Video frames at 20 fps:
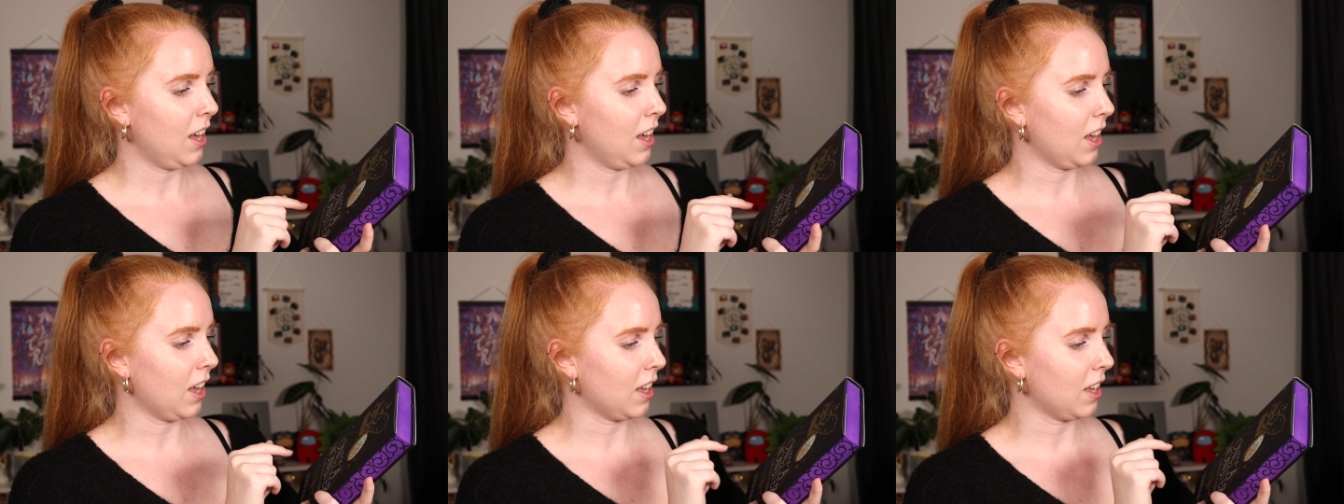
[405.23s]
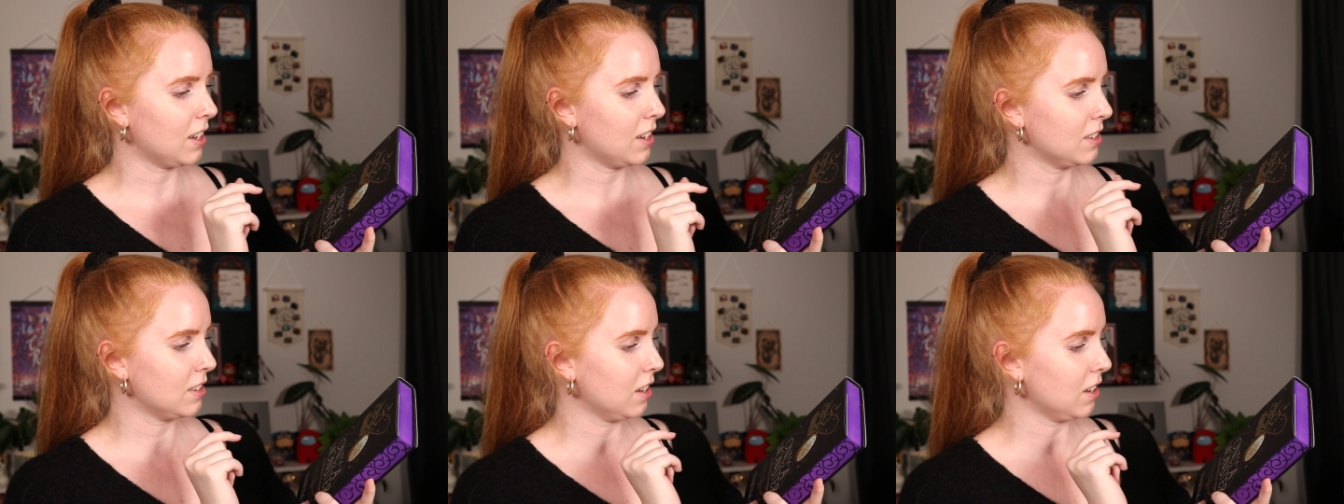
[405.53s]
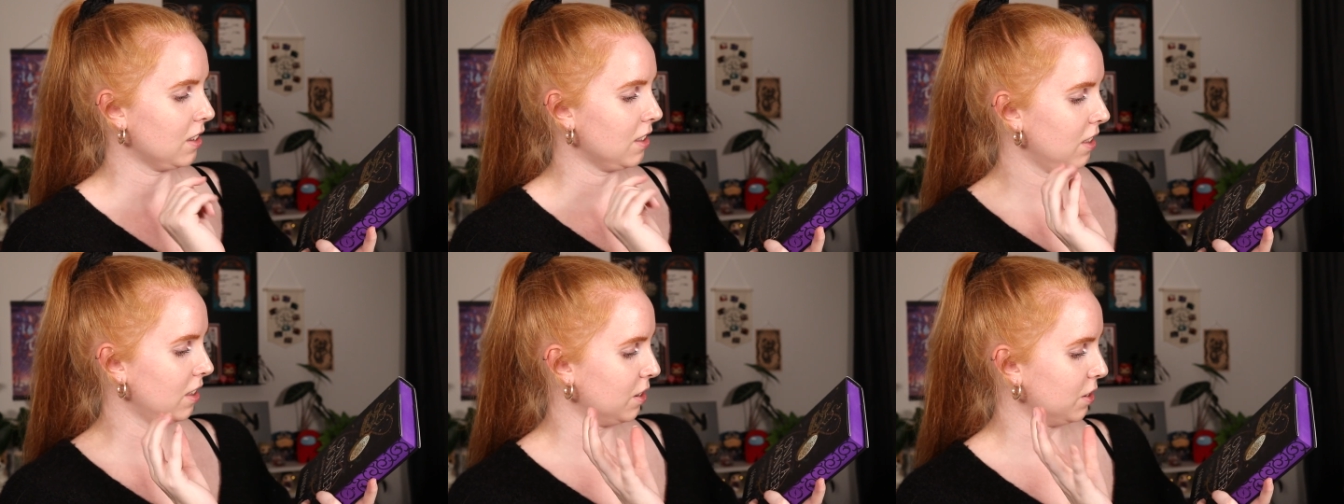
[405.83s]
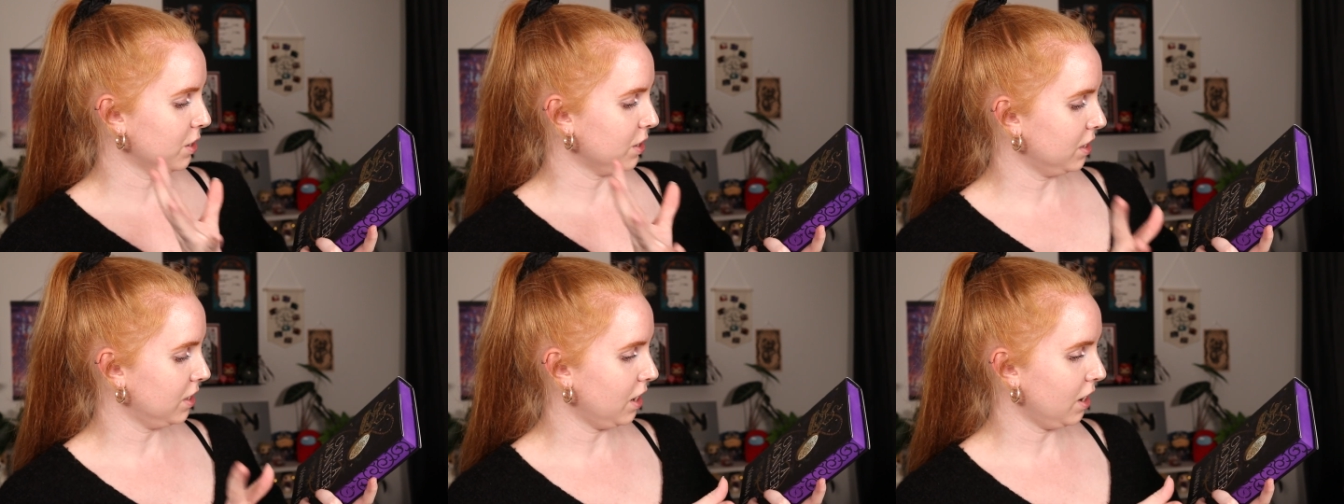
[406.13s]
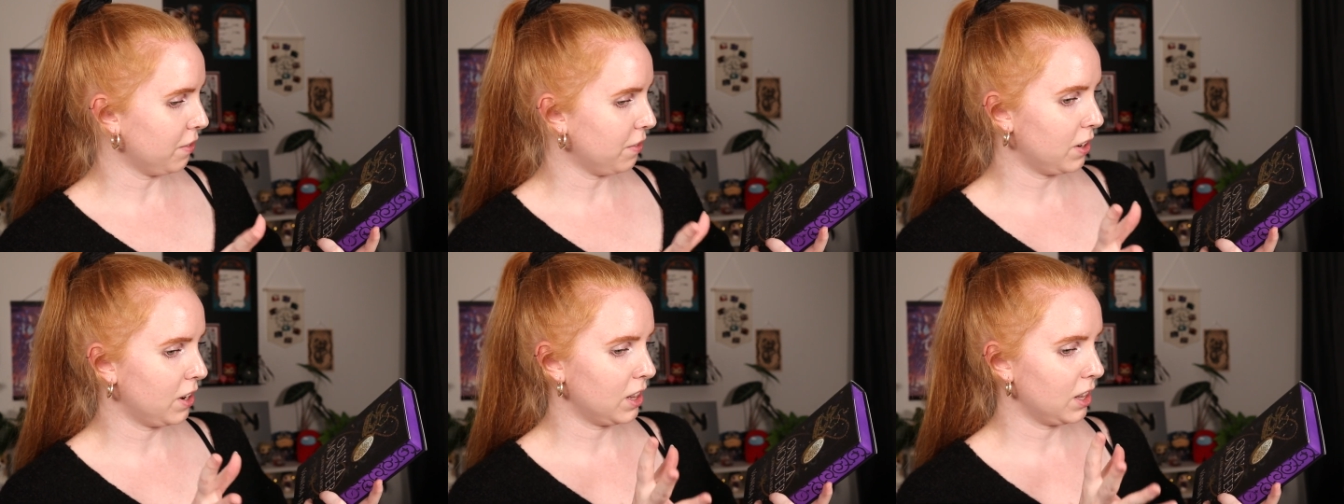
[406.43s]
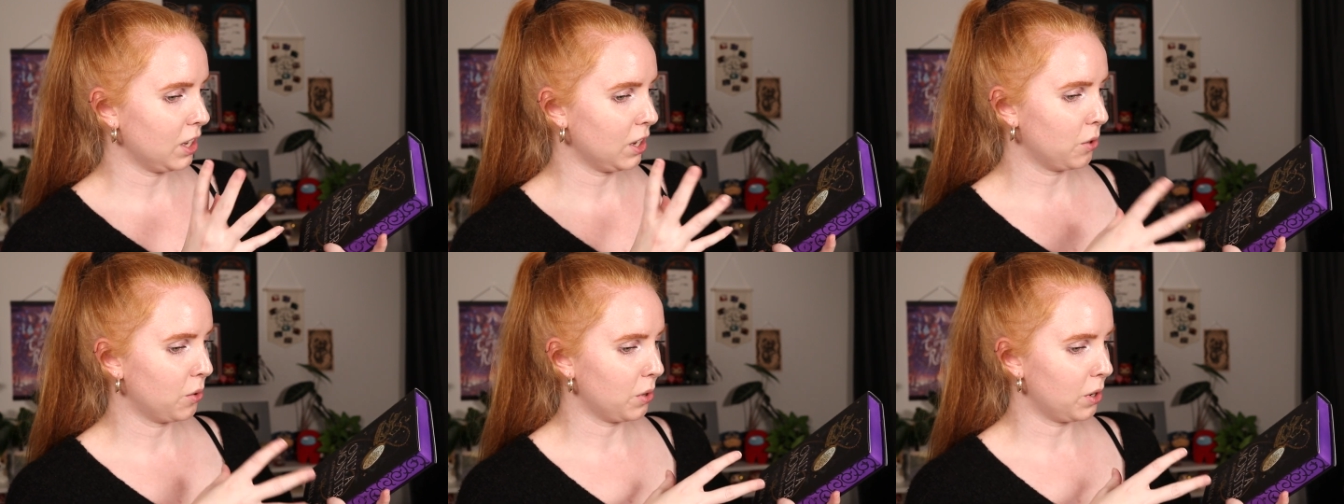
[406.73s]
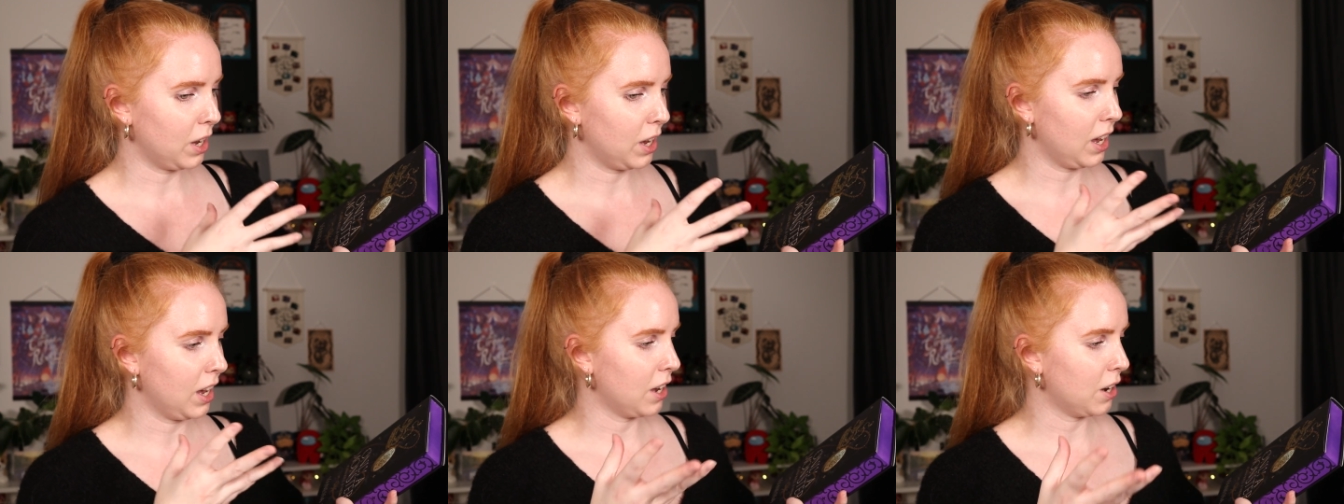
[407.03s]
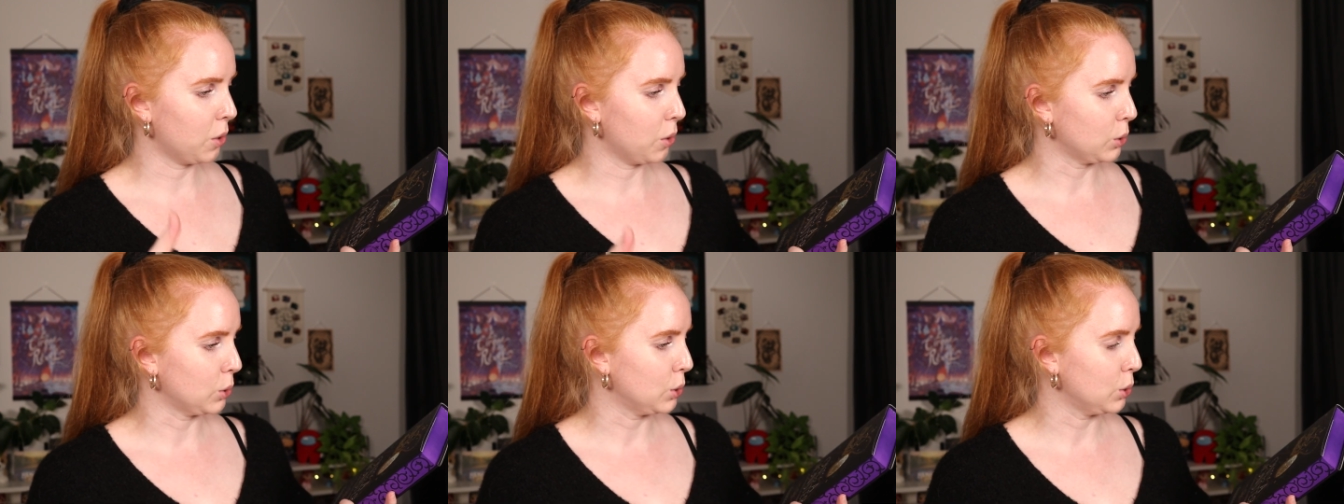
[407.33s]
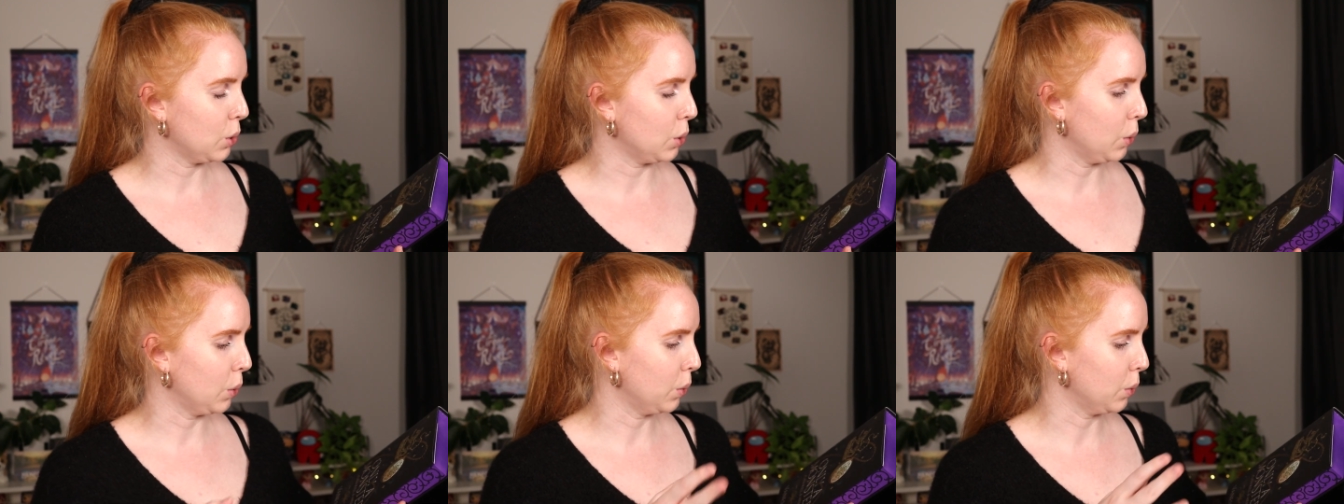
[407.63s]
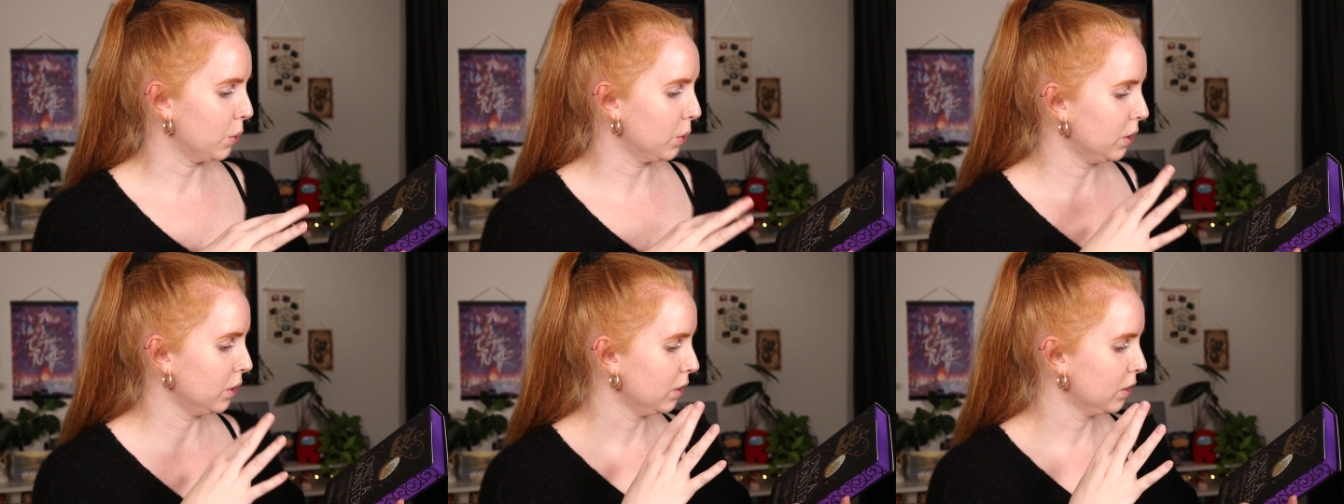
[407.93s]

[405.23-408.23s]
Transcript: And there's definitely gray and also